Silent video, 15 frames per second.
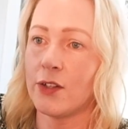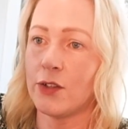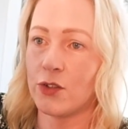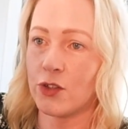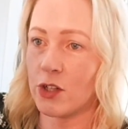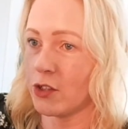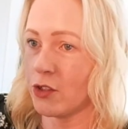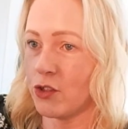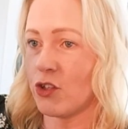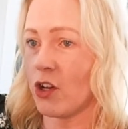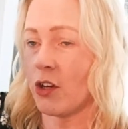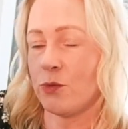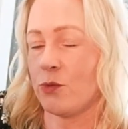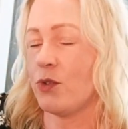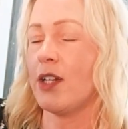You
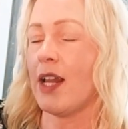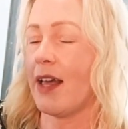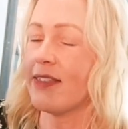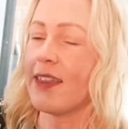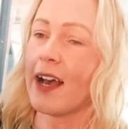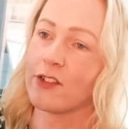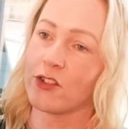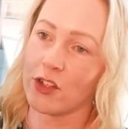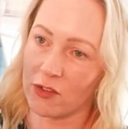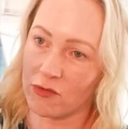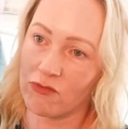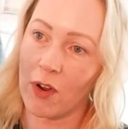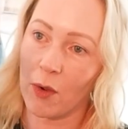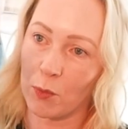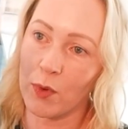don't let that
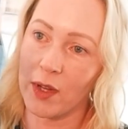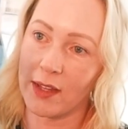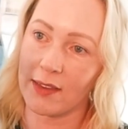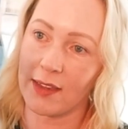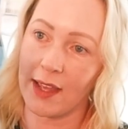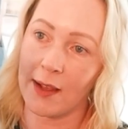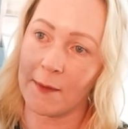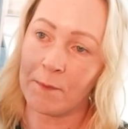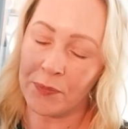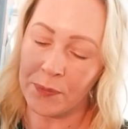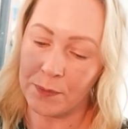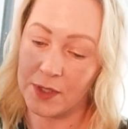just run with it.